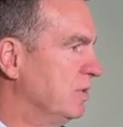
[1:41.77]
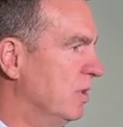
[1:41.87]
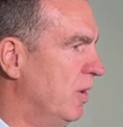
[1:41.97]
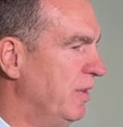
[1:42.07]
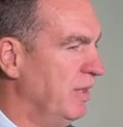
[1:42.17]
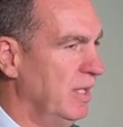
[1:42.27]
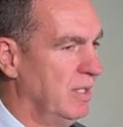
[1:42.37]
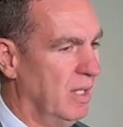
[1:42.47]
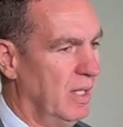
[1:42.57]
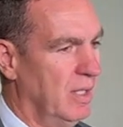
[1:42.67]
So I
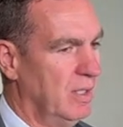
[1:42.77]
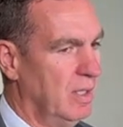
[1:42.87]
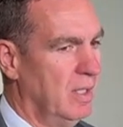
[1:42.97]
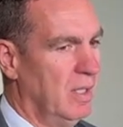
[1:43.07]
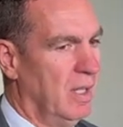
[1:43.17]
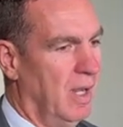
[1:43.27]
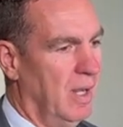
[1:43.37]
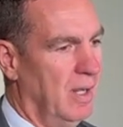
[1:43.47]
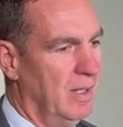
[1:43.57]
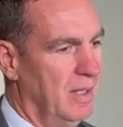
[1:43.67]

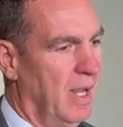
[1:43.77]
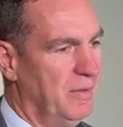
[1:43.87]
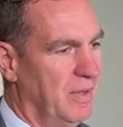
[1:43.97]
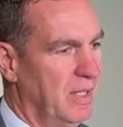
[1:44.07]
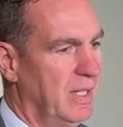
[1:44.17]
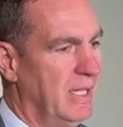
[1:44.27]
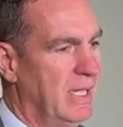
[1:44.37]
think